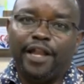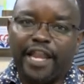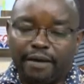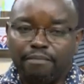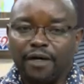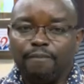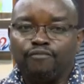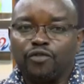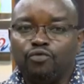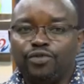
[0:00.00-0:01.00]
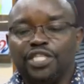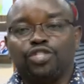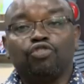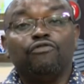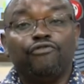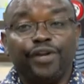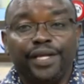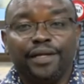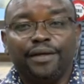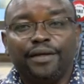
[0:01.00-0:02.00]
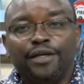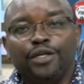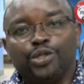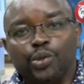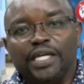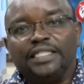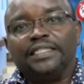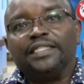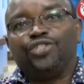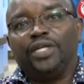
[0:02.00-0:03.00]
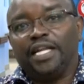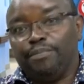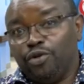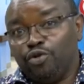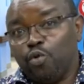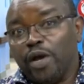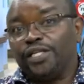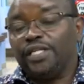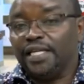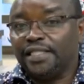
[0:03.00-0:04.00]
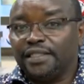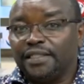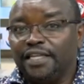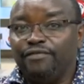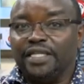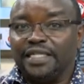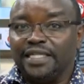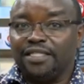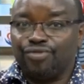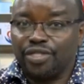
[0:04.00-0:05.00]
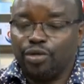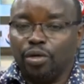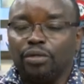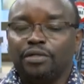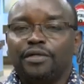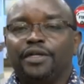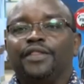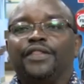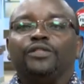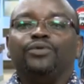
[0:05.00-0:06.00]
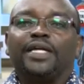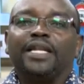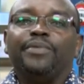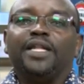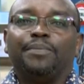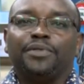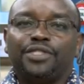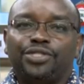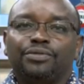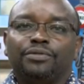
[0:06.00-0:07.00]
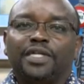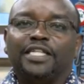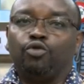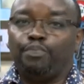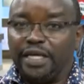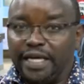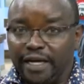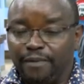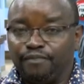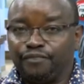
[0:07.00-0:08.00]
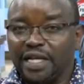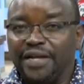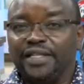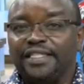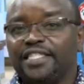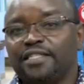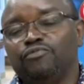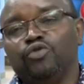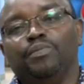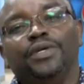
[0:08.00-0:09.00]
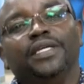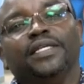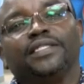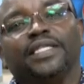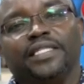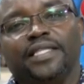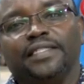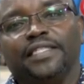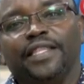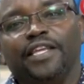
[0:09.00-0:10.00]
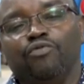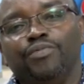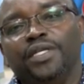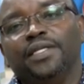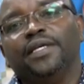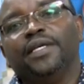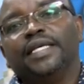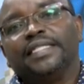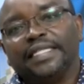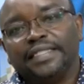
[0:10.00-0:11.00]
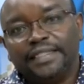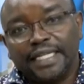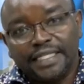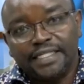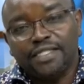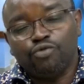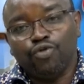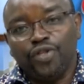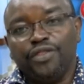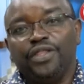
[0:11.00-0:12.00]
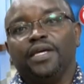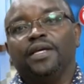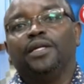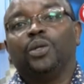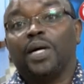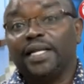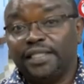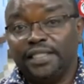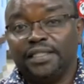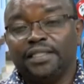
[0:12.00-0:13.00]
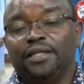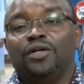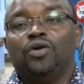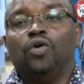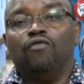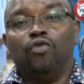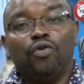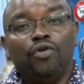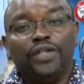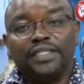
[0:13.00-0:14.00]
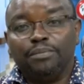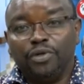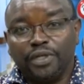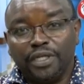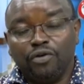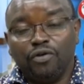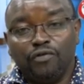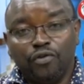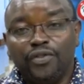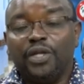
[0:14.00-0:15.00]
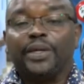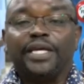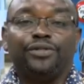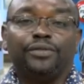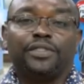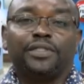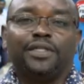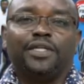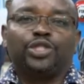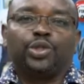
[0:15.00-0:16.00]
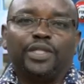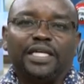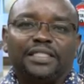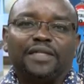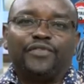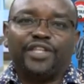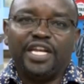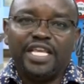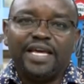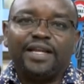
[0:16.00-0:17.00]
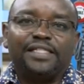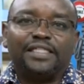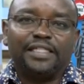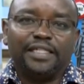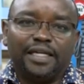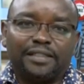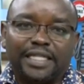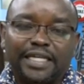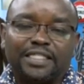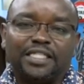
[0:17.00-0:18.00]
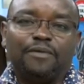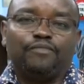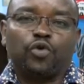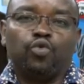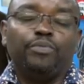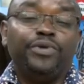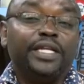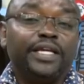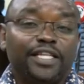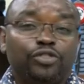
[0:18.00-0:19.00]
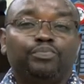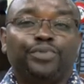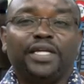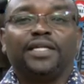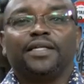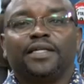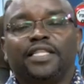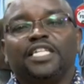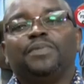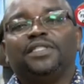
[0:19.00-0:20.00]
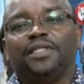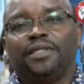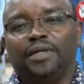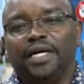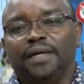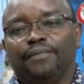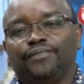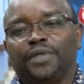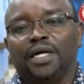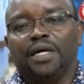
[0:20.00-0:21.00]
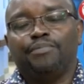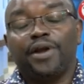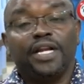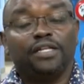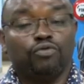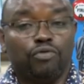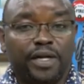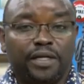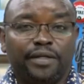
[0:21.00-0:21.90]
number which is toll-free, so that she can be known where she is. If there is a distress call, that we can be in a position to pick her. And the system would be such that there will be certain taxis within the localities of all the locations, so that the nearest taxi would be engaged to pick that particular pregnant woman.